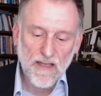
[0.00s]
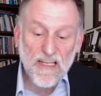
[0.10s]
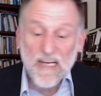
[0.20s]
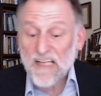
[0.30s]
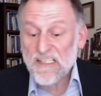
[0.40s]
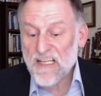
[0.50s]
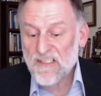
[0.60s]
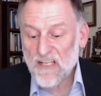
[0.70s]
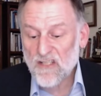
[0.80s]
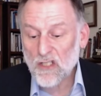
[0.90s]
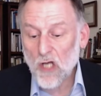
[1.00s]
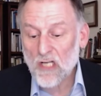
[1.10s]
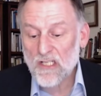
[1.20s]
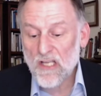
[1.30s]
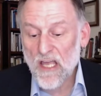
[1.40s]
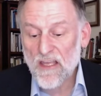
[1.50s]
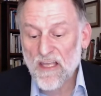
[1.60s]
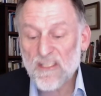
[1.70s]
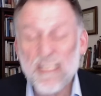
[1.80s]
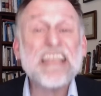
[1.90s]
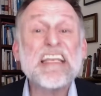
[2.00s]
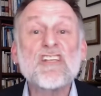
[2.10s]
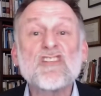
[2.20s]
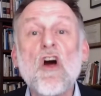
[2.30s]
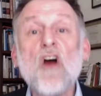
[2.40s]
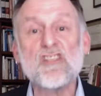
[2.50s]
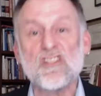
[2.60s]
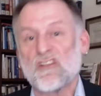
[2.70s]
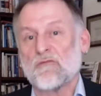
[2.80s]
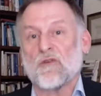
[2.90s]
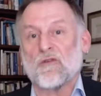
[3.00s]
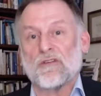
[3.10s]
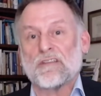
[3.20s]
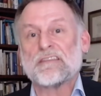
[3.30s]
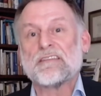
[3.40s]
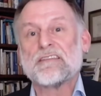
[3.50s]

And then Isaiah says that God is inexhaustible.